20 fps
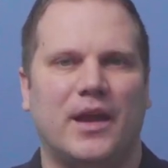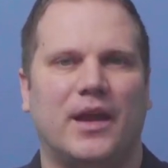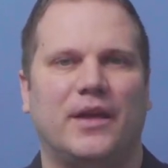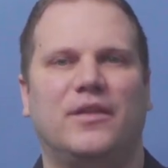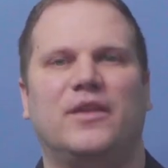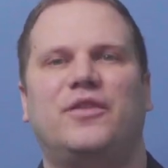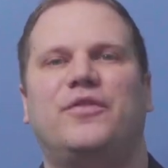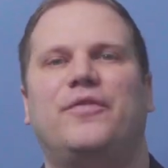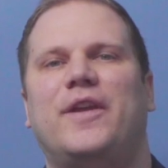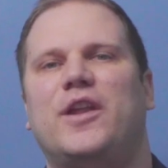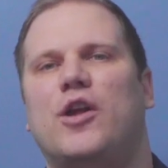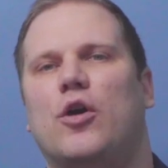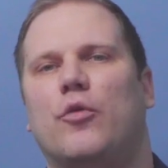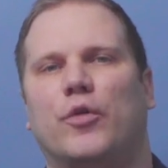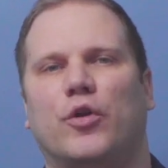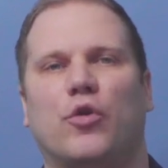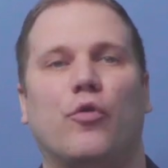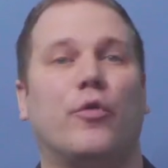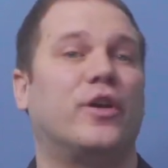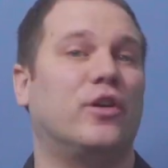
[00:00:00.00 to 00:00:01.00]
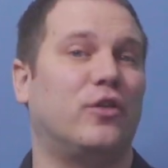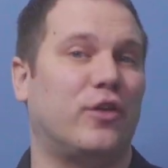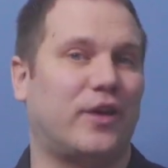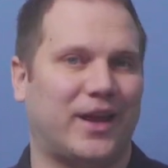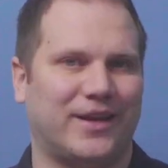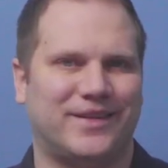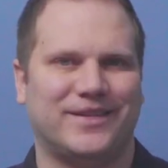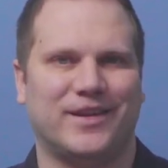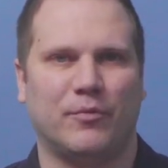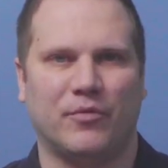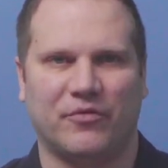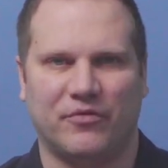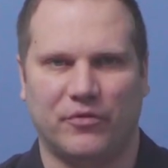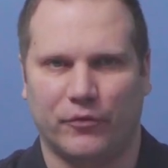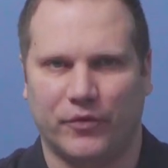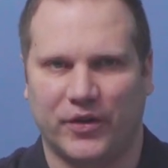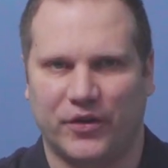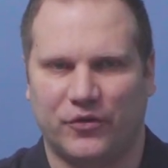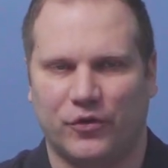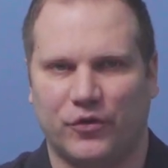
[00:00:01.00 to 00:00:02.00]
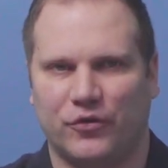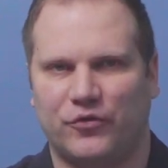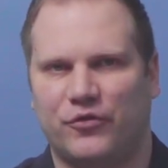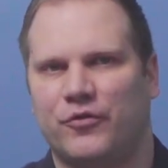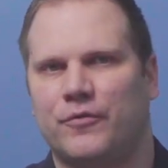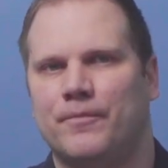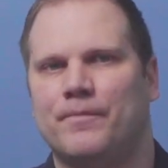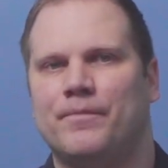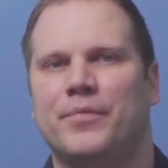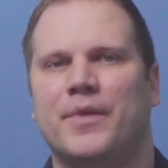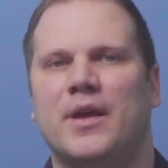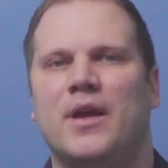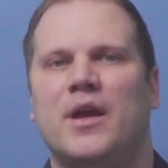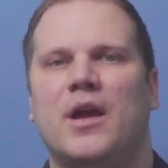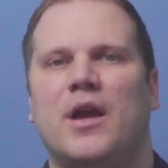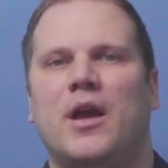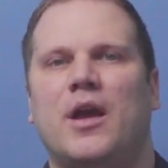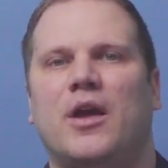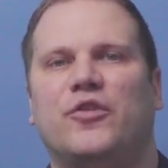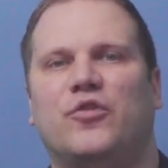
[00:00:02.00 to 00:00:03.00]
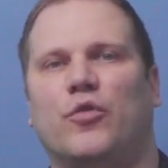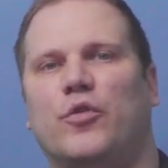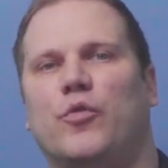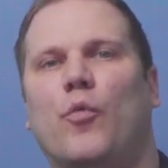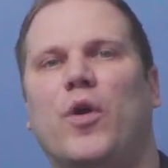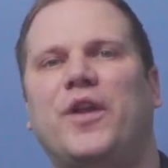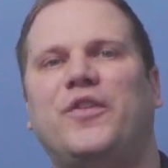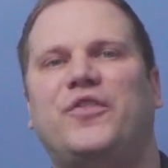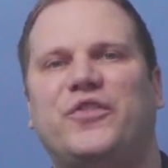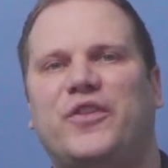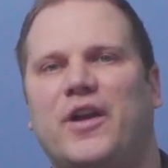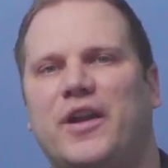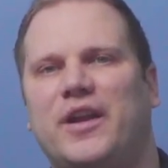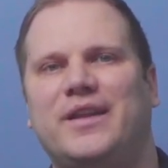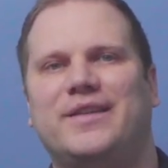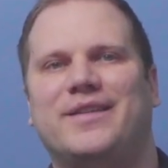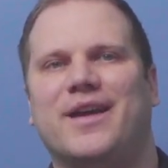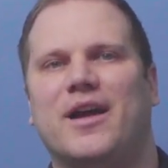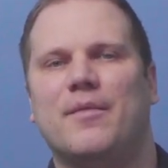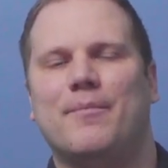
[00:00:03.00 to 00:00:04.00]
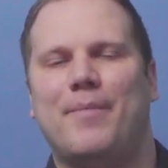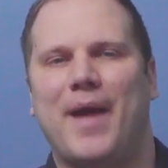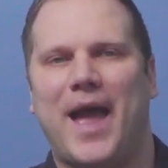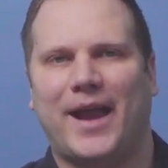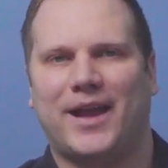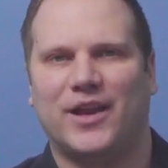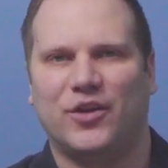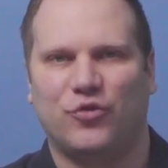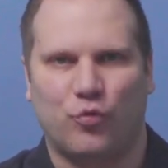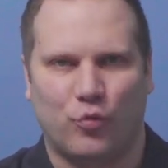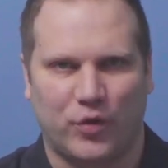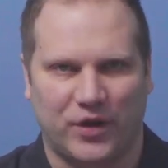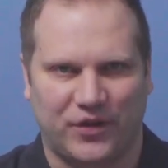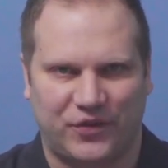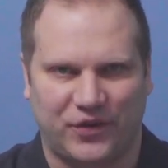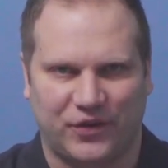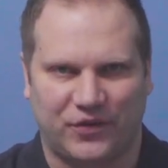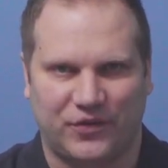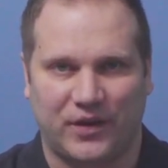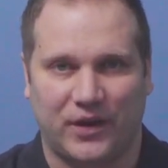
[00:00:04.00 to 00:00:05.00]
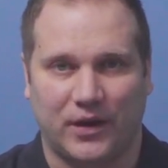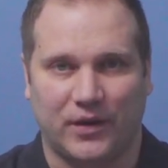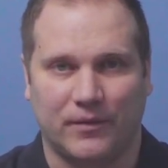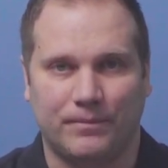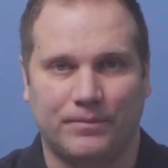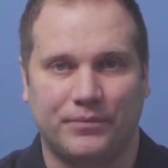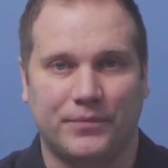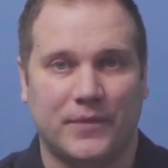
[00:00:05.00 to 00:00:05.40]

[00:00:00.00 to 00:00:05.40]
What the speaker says: In this video, we're going to look at some of the research. So in one study done back in 2016,